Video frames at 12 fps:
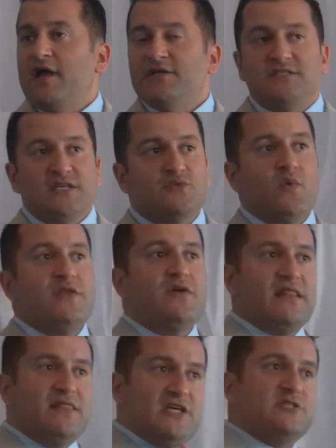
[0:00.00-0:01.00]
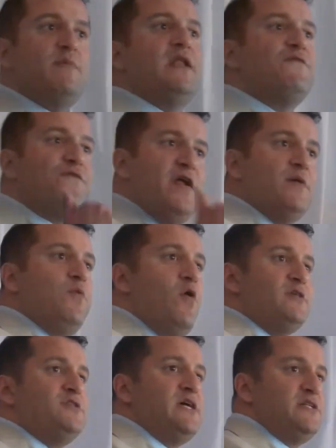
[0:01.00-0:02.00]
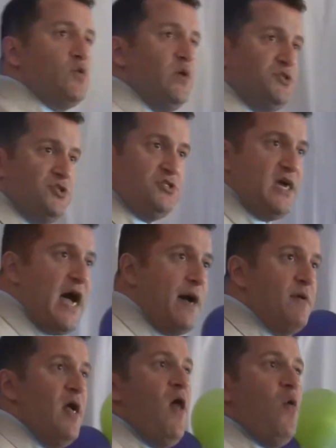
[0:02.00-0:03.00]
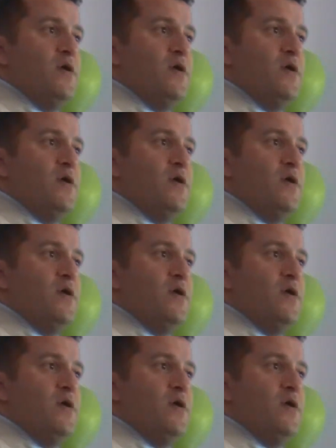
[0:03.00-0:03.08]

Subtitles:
Because when you get this many freedom points, you get to quit your job.